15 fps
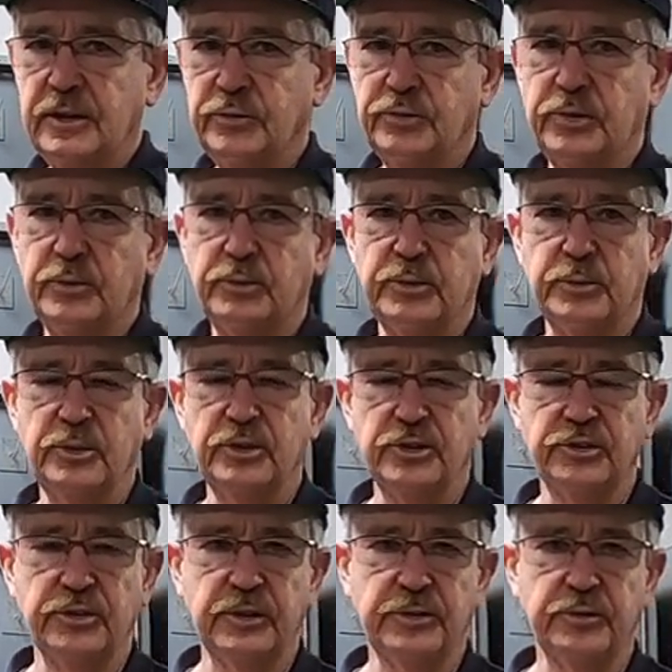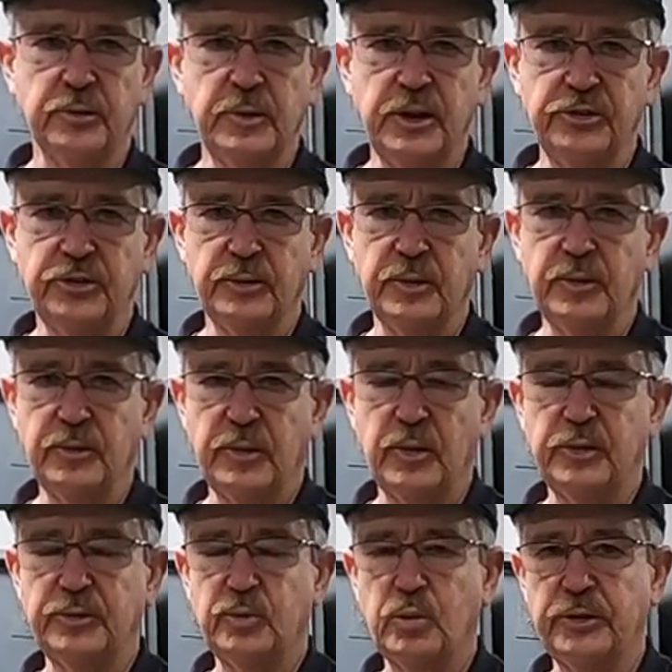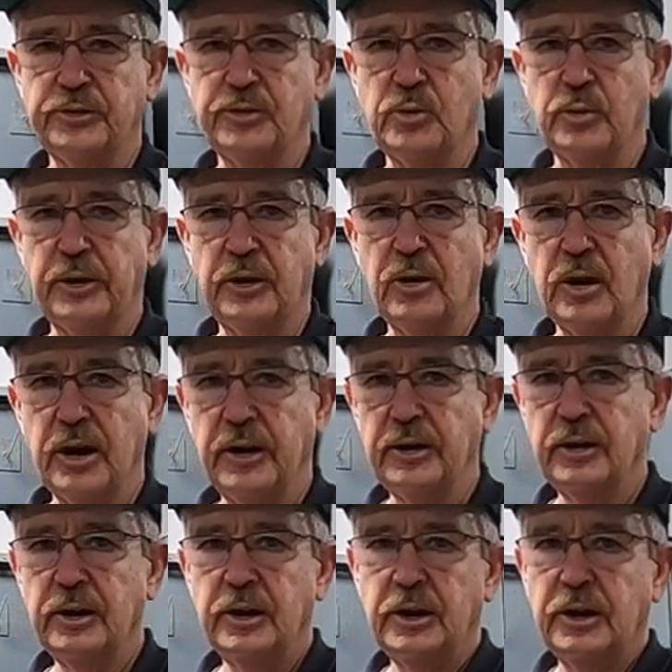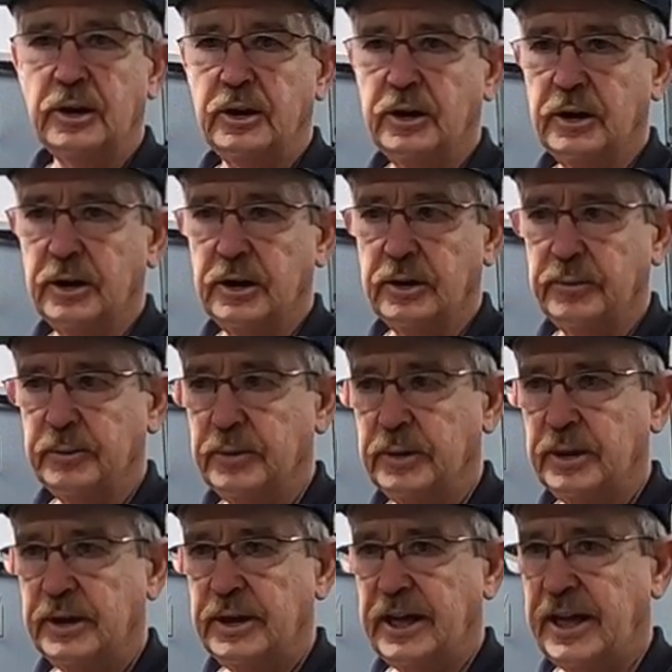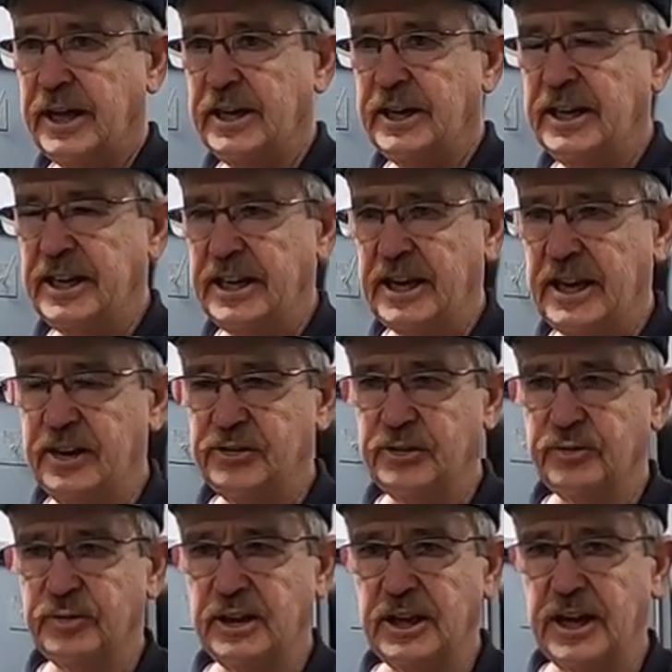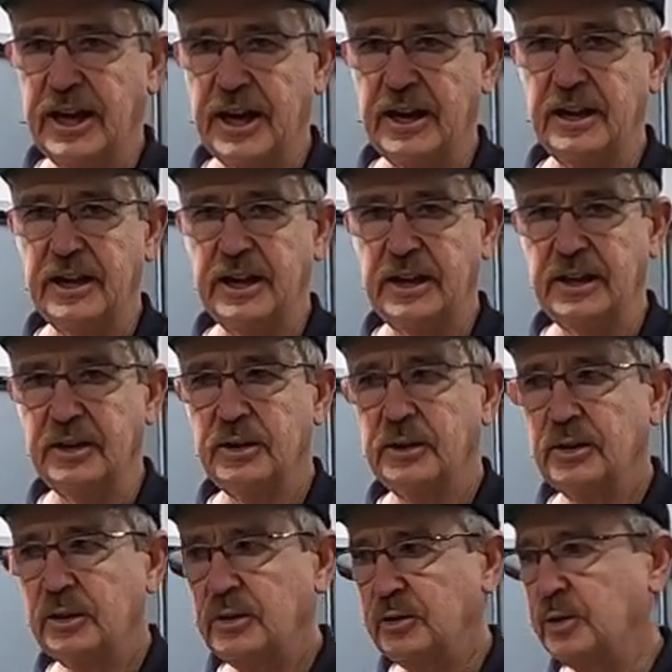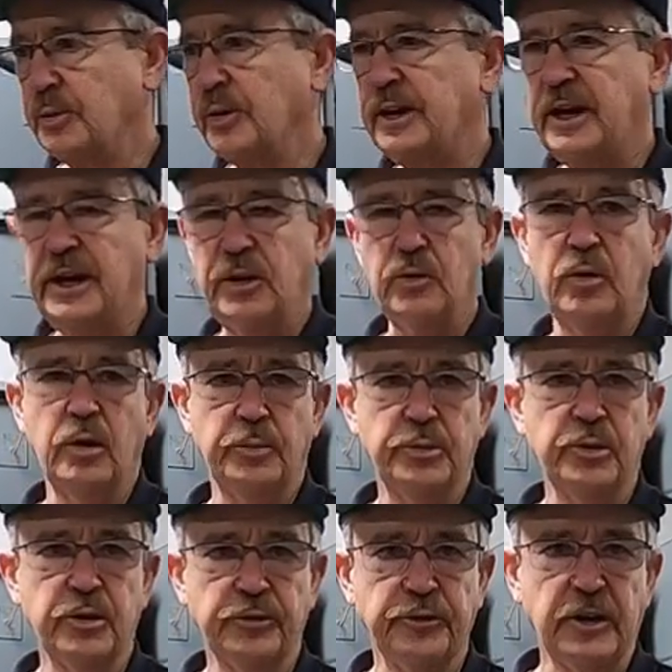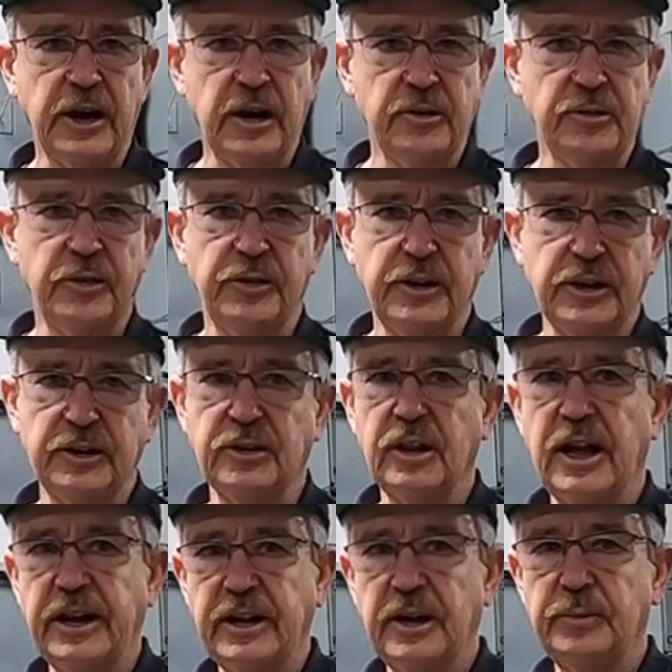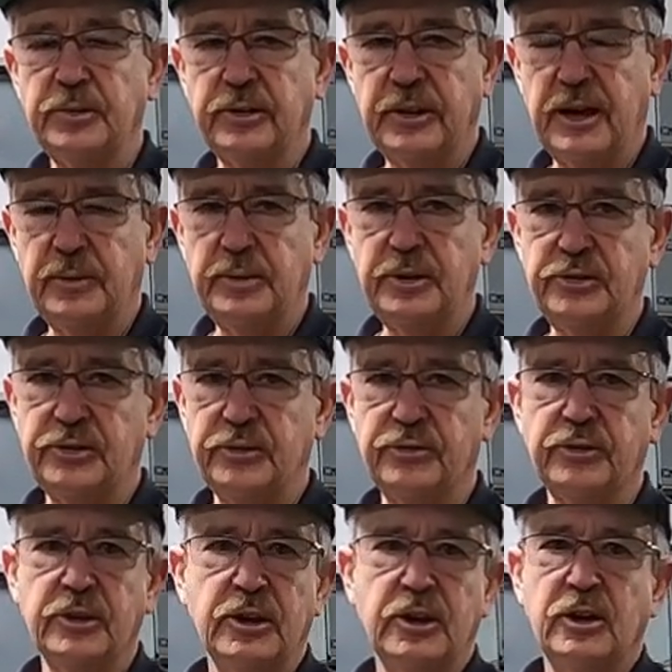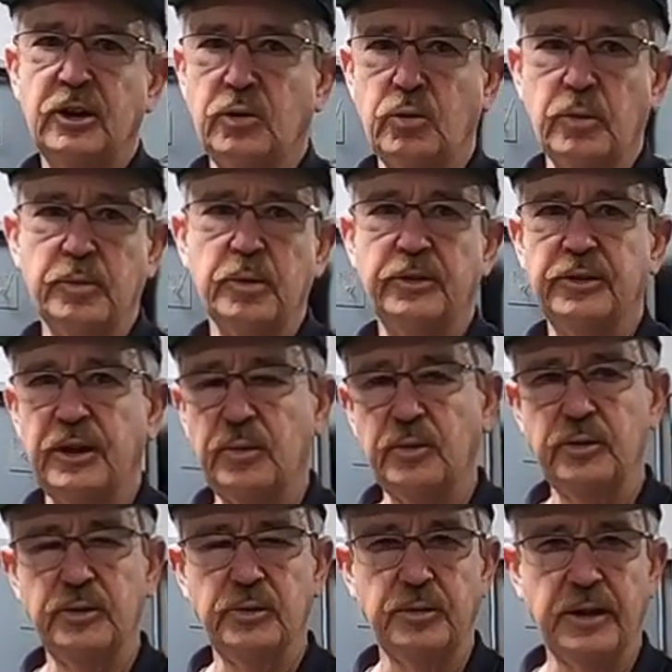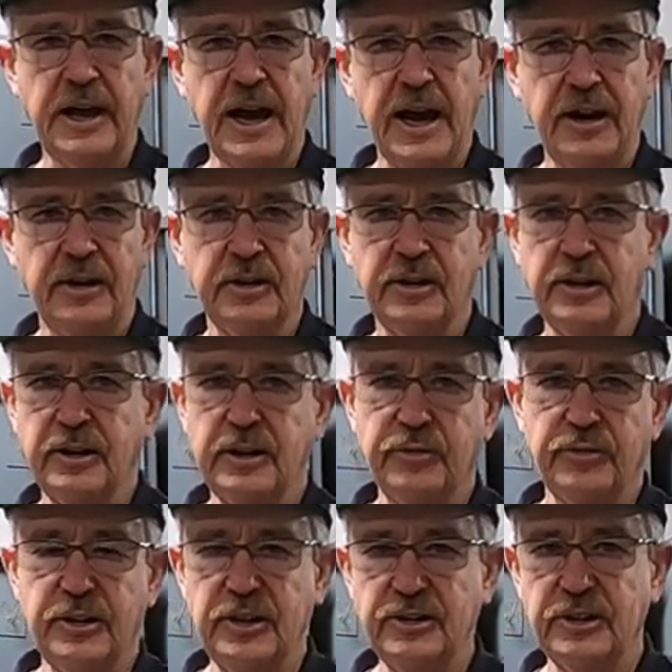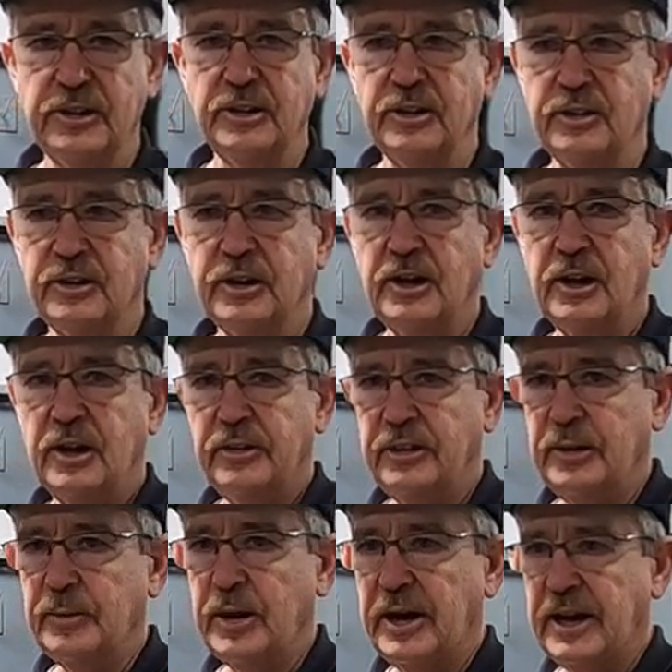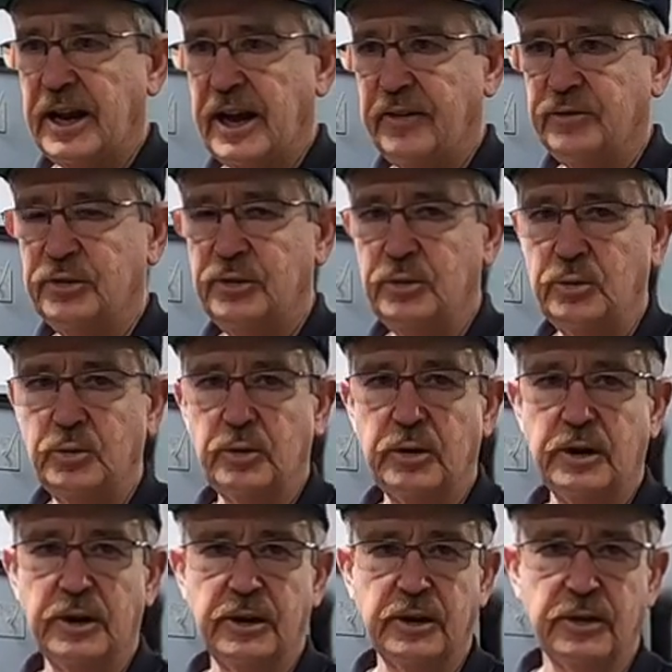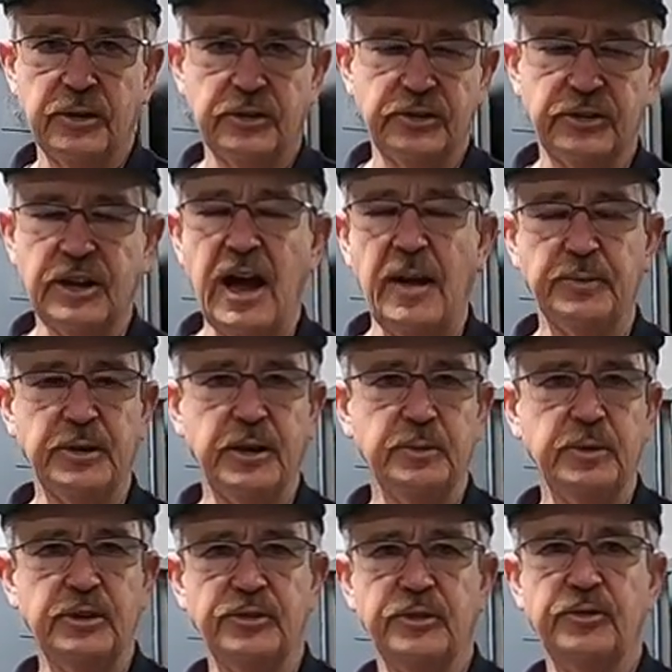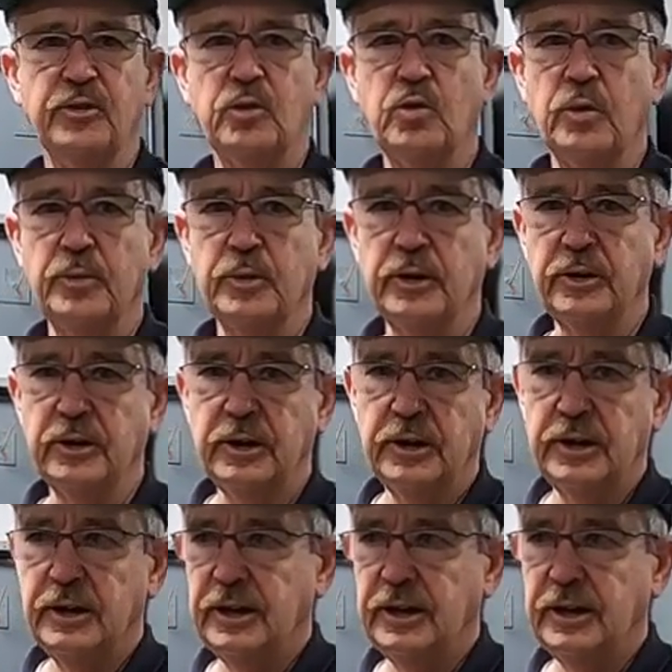gives them some additional information about what's going on. Um, and in any case, if they had a lubricating oil purifier that they could line up to that piece of equipment, they would do that. Uh, if they didn't, they might have to uh, stop that piece of equipment